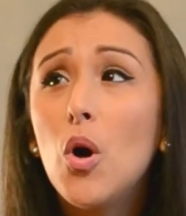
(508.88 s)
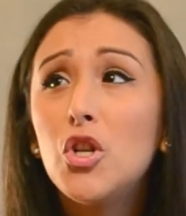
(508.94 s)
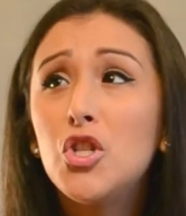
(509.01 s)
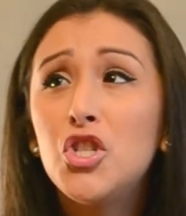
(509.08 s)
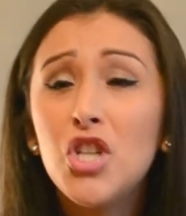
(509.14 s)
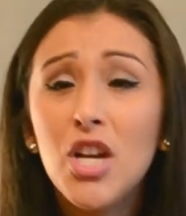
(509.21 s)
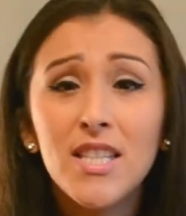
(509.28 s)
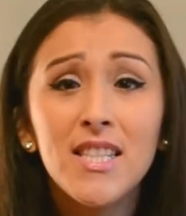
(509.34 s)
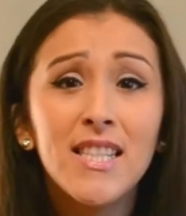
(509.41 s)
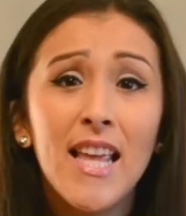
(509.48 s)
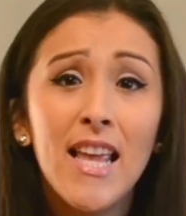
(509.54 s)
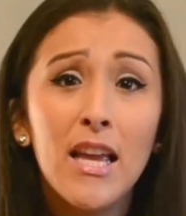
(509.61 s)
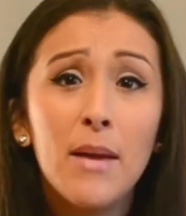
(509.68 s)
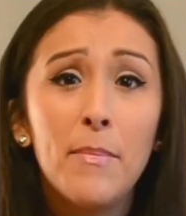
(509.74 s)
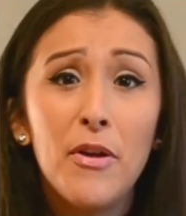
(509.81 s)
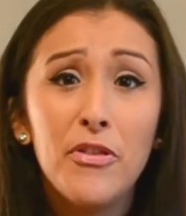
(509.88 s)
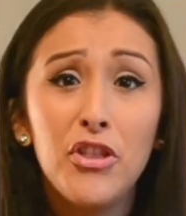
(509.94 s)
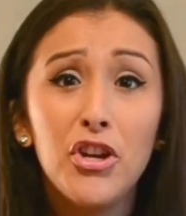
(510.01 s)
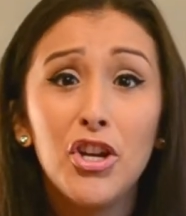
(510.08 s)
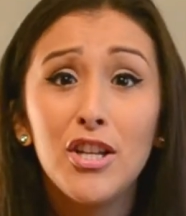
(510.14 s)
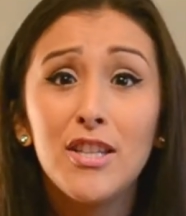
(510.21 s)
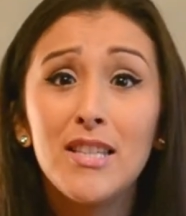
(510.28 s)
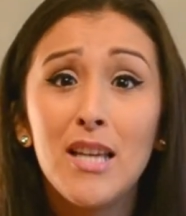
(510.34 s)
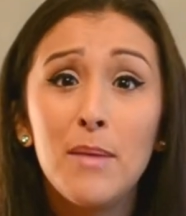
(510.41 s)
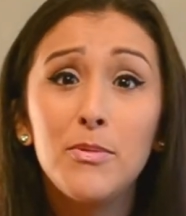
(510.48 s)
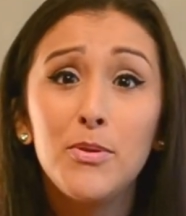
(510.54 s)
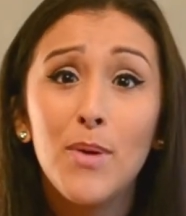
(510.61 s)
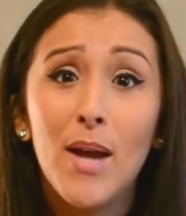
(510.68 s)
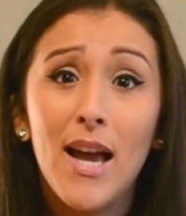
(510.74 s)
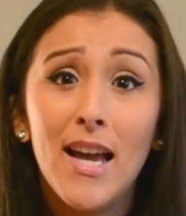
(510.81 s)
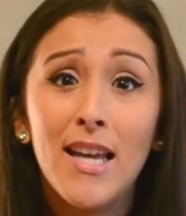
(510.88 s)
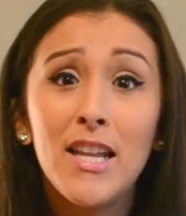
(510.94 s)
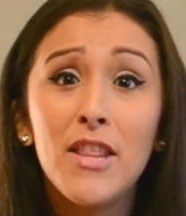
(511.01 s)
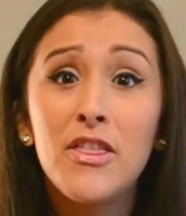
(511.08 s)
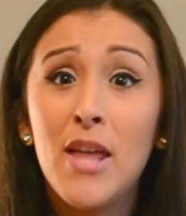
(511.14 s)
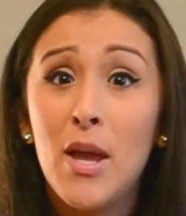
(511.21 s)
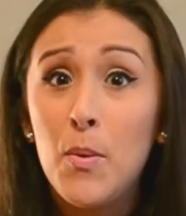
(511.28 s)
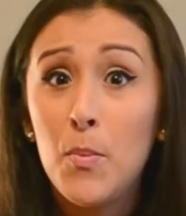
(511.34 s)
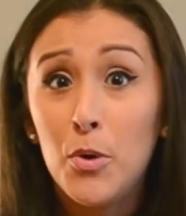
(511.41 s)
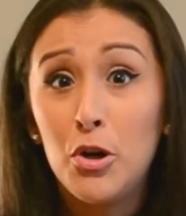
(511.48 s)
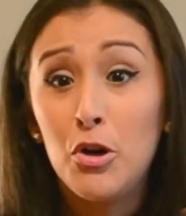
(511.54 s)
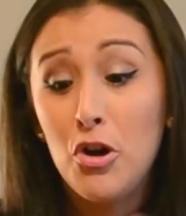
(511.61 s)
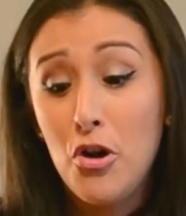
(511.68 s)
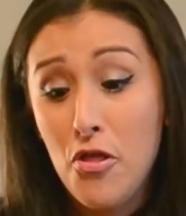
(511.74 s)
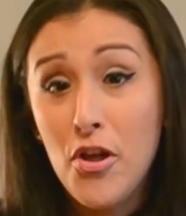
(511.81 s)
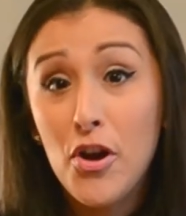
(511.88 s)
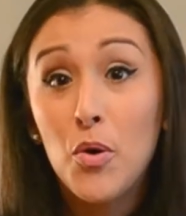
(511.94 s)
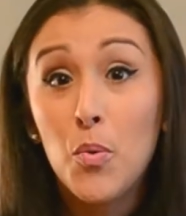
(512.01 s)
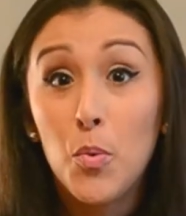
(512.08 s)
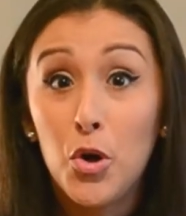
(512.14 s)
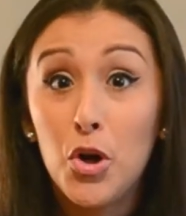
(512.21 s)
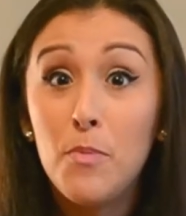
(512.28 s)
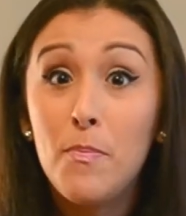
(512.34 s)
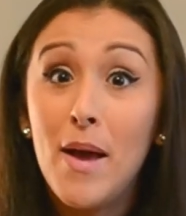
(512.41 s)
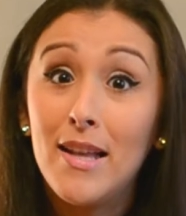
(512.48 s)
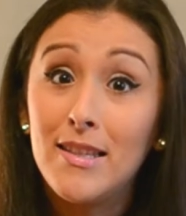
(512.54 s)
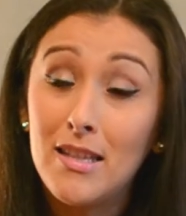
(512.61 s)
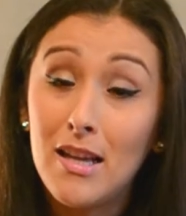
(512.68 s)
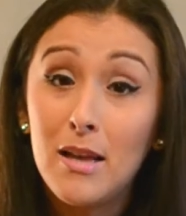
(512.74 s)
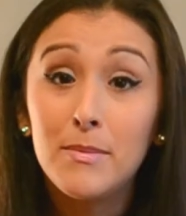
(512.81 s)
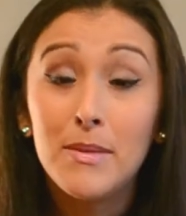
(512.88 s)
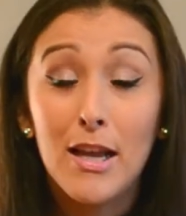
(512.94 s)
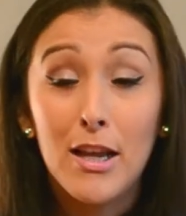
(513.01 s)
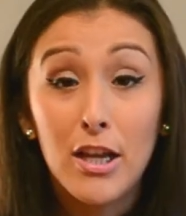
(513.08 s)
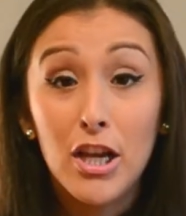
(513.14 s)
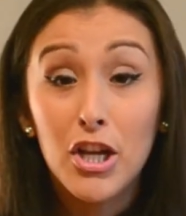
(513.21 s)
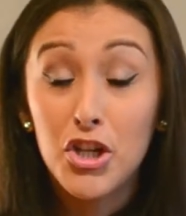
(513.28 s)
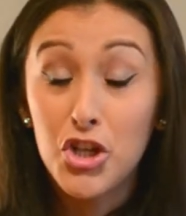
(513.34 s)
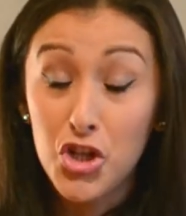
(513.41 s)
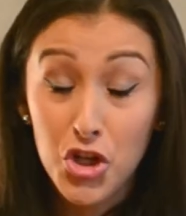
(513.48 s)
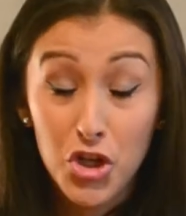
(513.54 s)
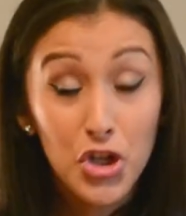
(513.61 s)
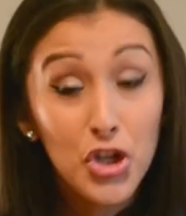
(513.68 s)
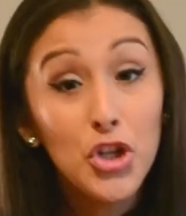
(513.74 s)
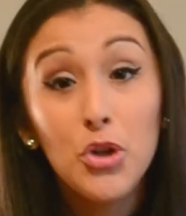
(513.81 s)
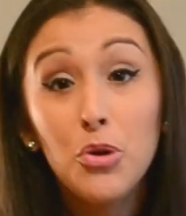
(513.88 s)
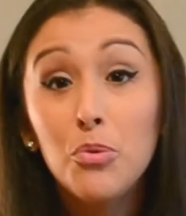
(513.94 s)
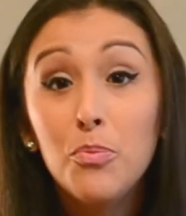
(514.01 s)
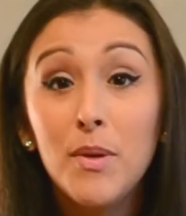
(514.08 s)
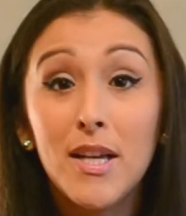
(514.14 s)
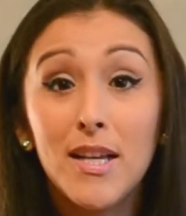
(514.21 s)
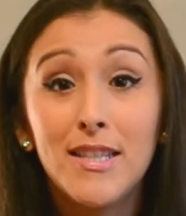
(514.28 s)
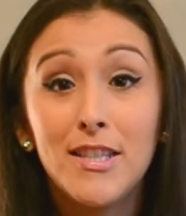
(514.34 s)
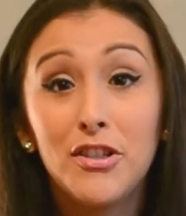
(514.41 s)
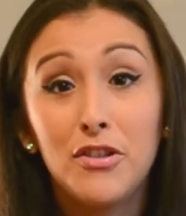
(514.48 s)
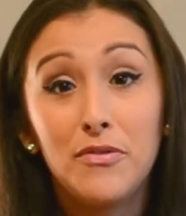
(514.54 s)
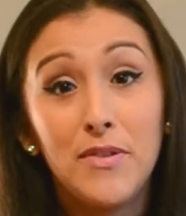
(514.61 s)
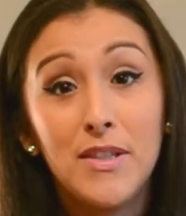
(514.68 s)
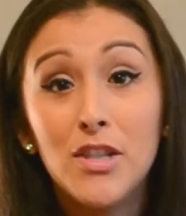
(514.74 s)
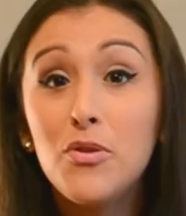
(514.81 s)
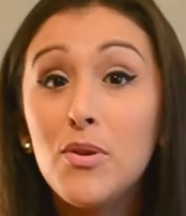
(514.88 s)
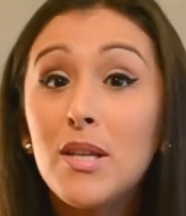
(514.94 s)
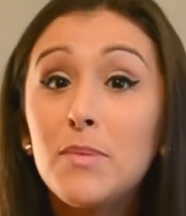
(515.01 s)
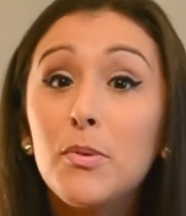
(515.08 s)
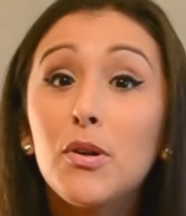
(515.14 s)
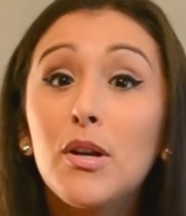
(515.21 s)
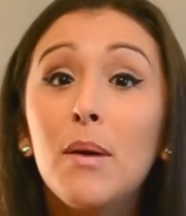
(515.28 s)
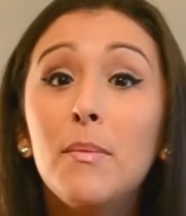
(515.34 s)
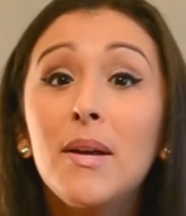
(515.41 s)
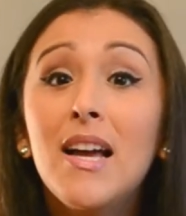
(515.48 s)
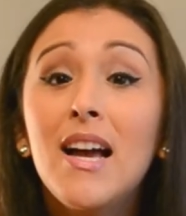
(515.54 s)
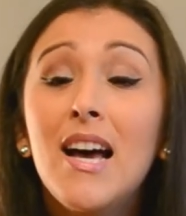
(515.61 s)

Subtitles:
just think about the good times you had. There were bad times, I assure you, because there's a reason you guys broke up.